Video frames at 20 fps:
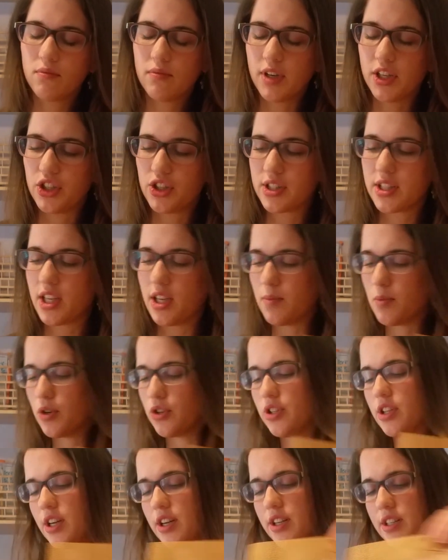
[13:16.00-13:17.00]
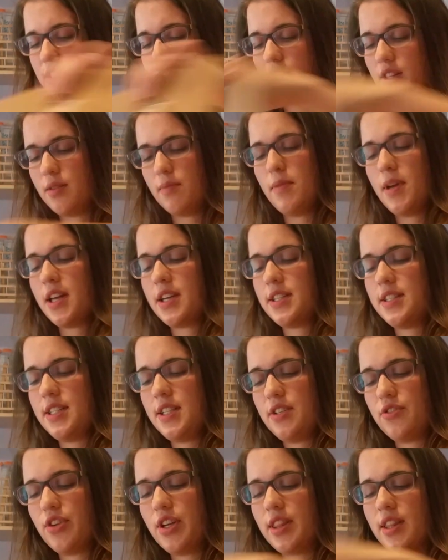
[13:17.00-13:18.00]
I just keep her tucked in the
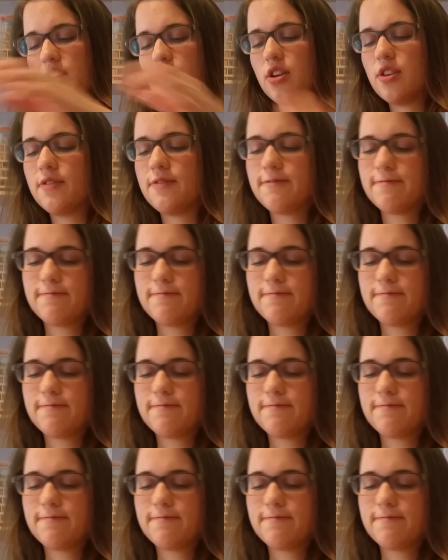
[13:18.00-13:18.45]
magazine right there.